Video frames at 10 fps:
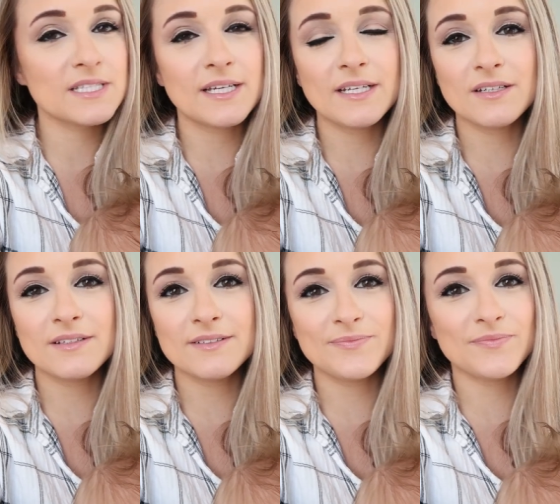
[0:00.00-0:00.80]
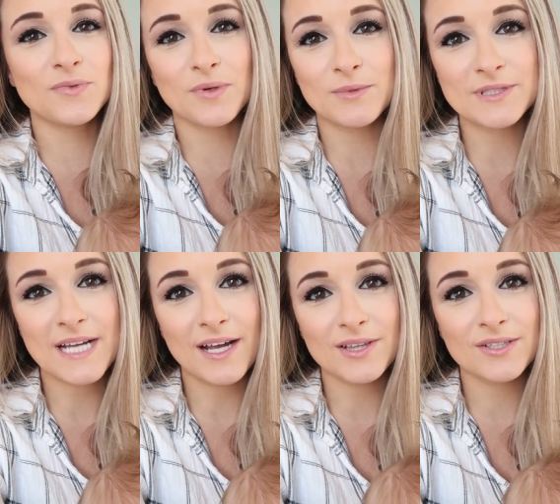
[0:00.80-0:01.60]
it's like normal
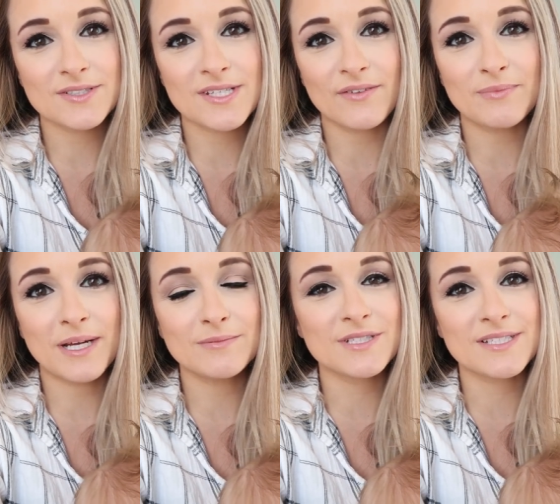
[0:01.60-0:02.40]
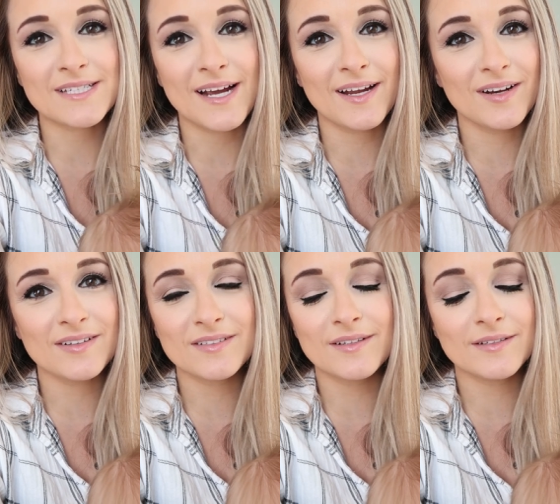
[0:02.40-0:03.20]
toddler stuff, but I'm just
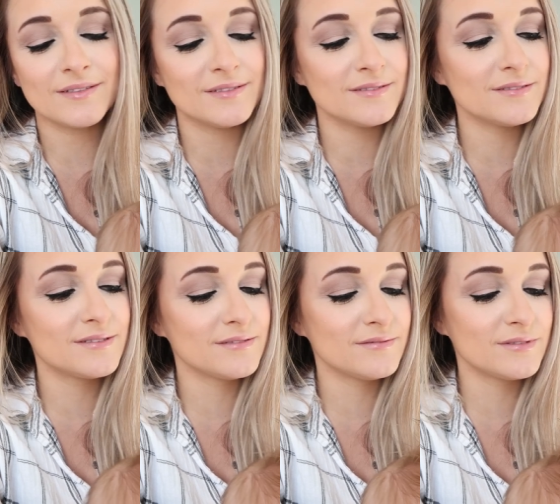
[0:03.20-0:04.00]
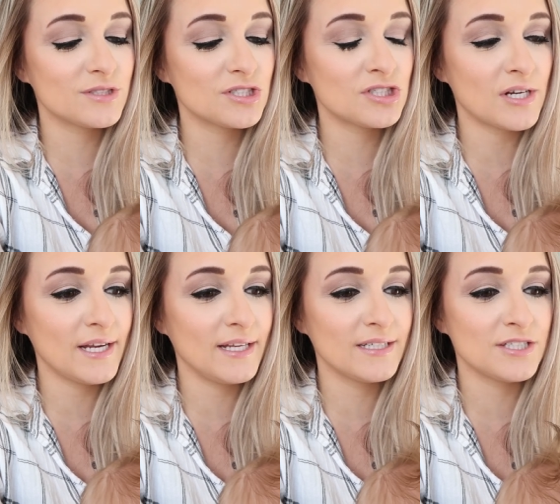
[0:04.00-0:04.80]
tired and just
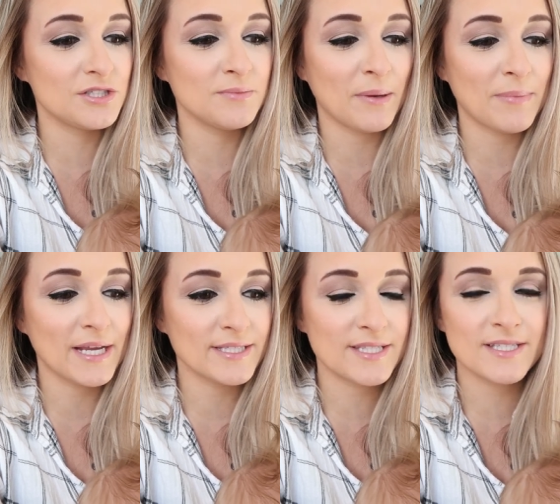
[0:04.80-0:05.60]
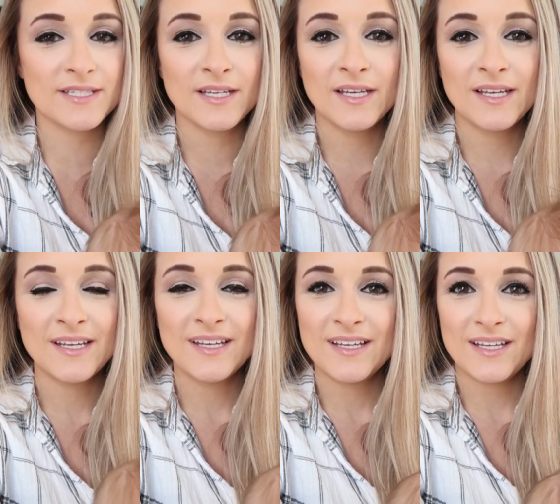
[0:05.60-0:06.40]
trying to do my best,
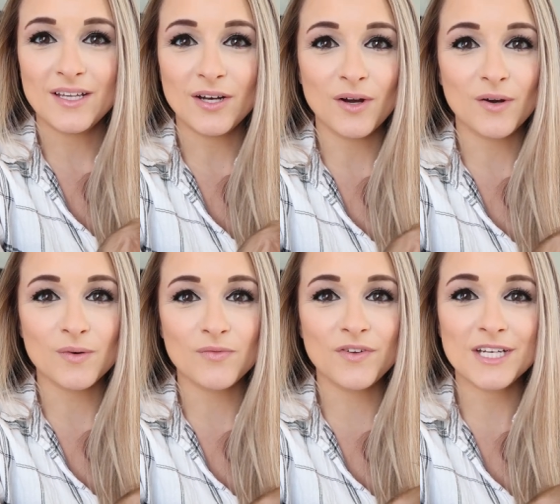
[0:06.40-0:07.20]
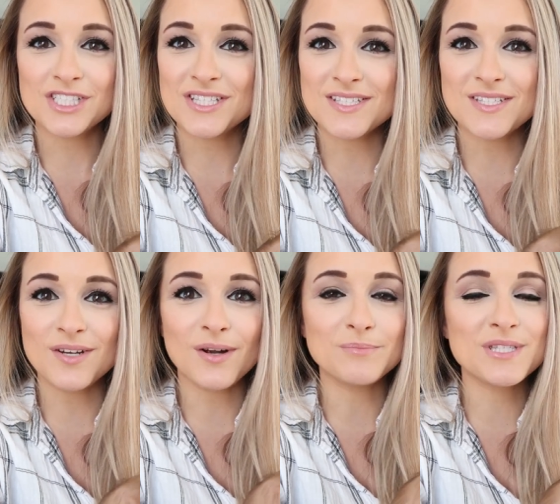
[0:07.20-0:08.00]
you know, finish this
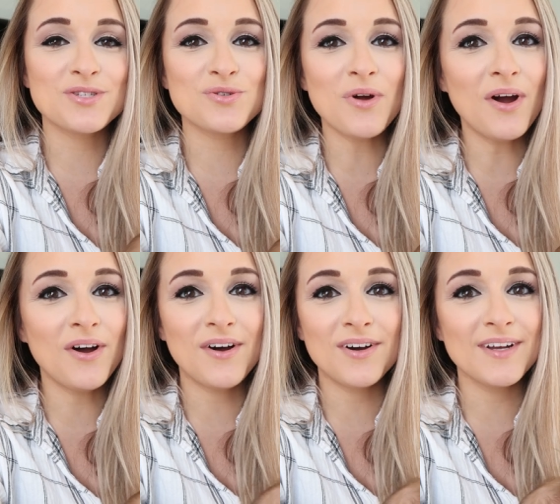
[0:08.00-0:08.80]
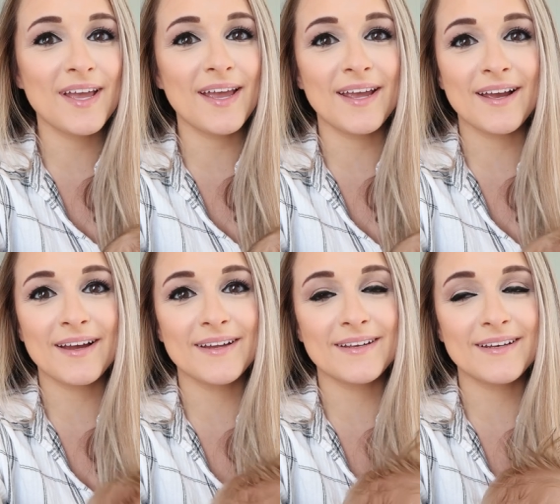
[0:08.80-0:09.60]
year up strong
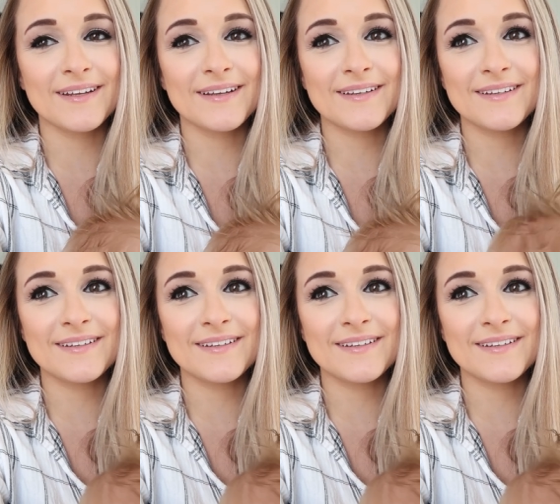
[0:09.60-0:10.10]
and